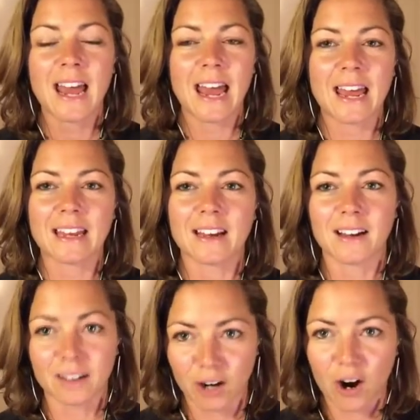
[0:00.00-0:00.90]
and
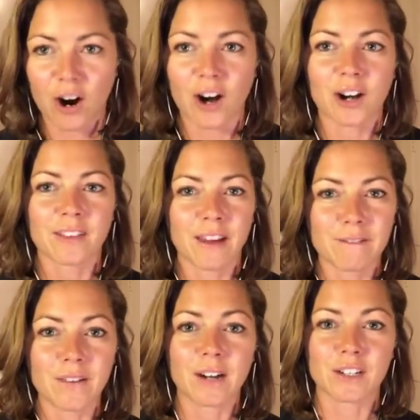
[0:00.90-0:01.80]
a car
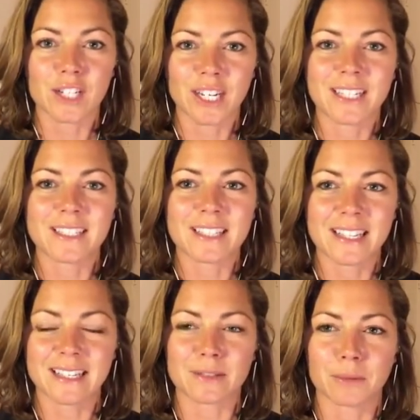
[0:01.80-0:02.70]
that functions
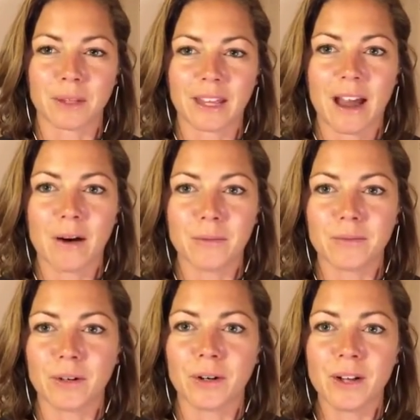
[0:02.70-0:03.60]
is really
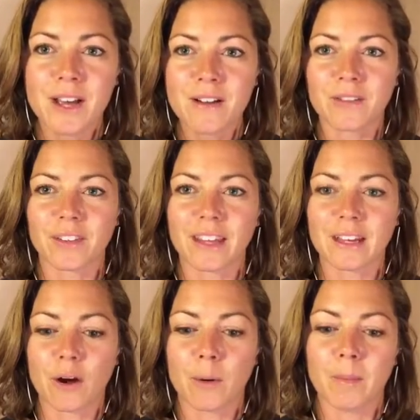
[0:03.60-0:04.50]
helpful for the
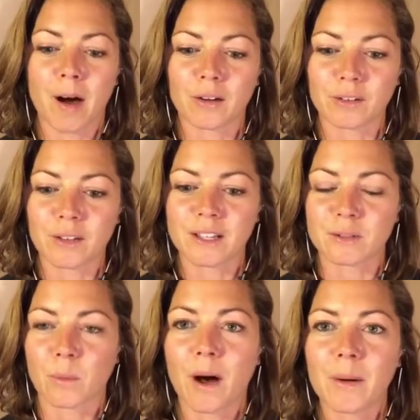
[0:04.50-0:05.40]
in-home model
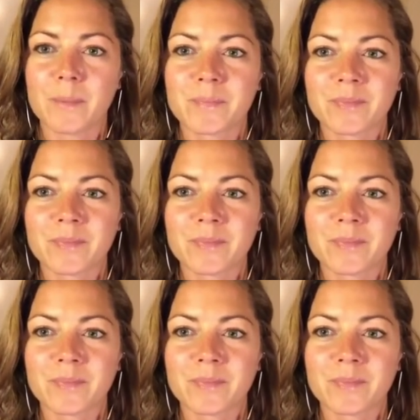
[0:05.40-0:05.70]
as well.